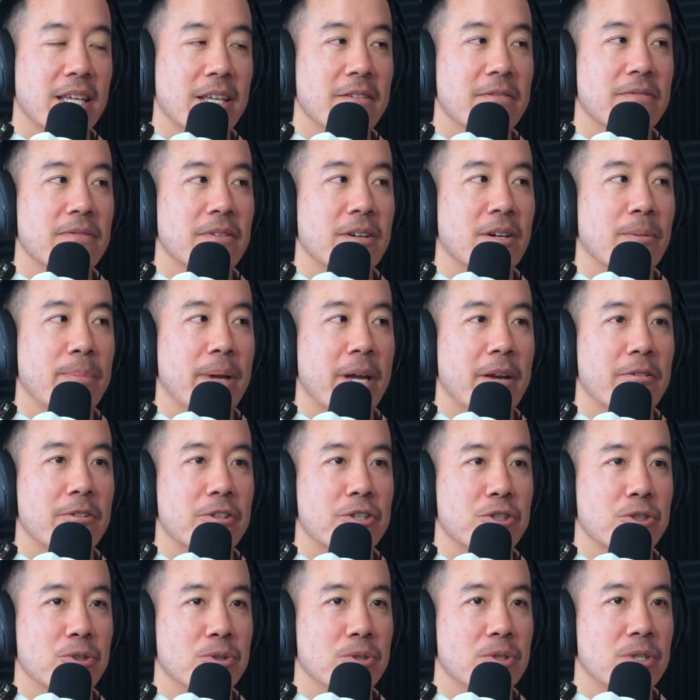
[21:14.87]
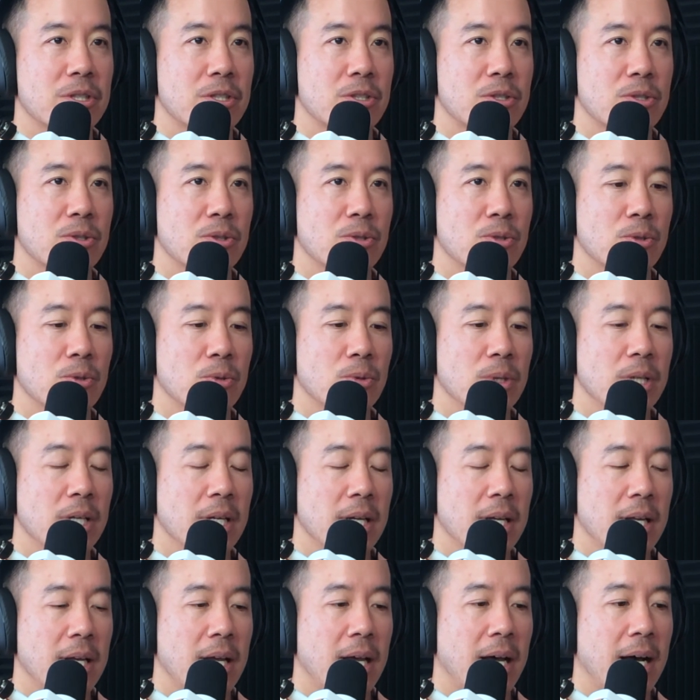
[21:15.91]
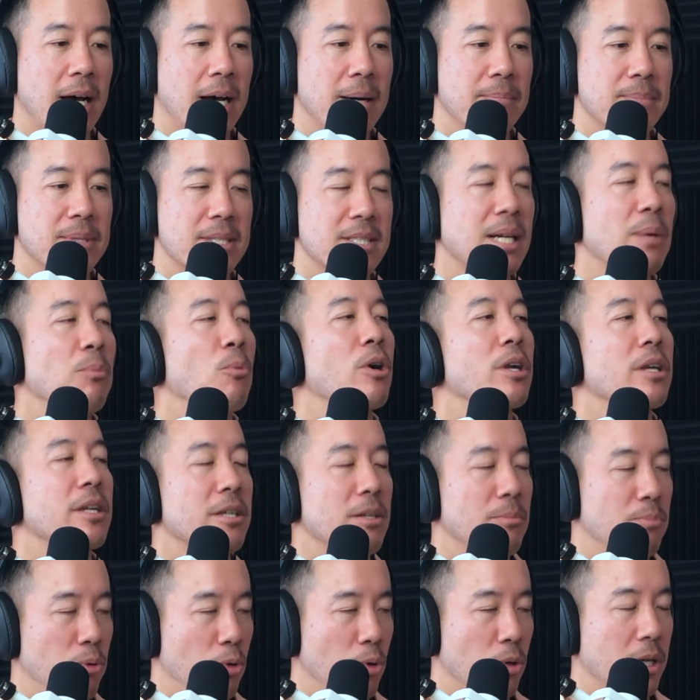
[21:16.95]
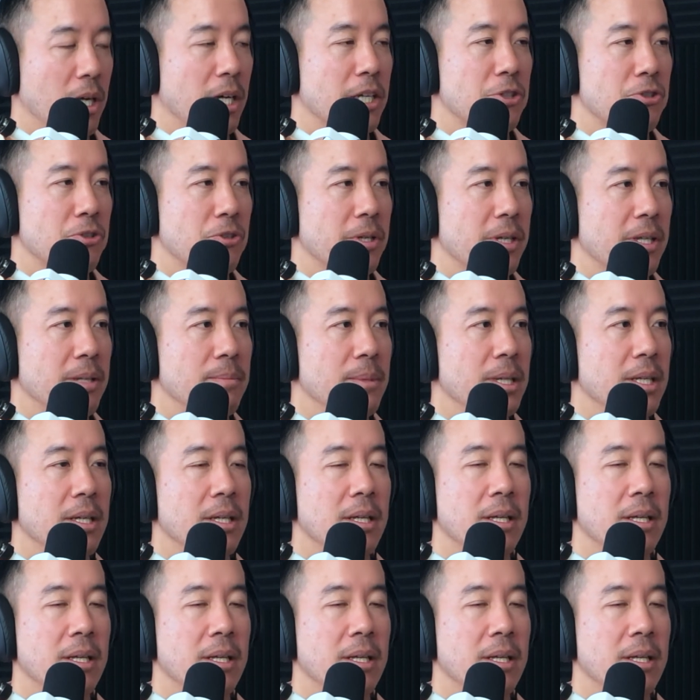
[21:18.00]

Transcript: give a pair of shoes to someone in a poor country.